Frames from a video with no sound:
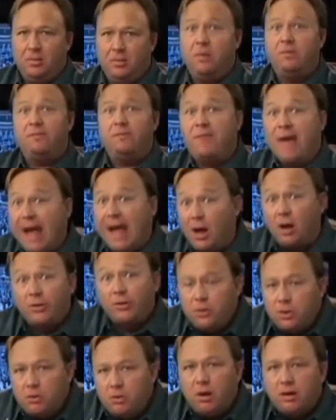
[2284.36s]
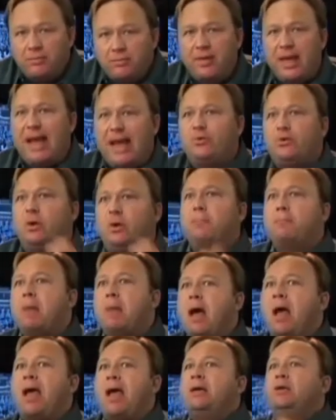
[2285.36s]
The value of that to
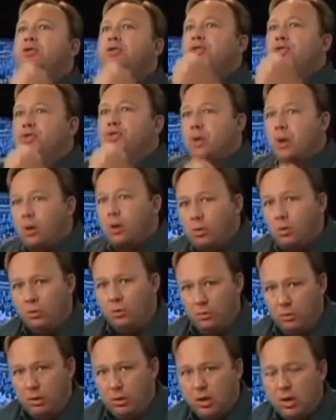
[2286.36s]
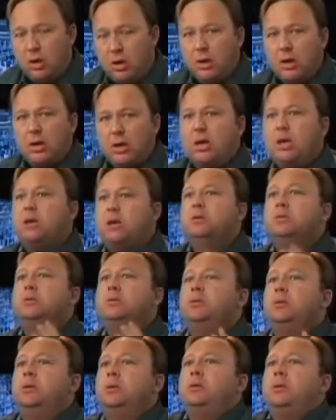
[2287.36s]
my soul
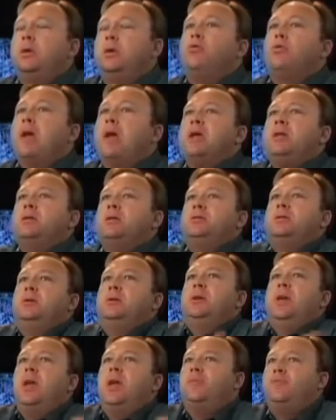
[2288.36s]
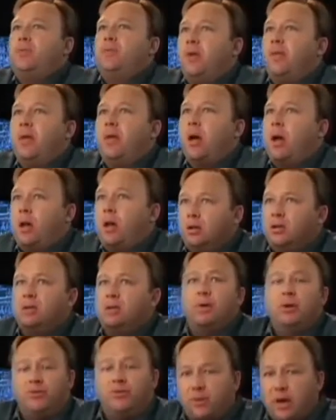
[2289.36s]
is the greatest gift and the
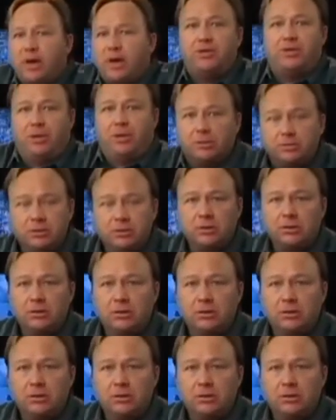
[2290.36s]
ultimate treasure.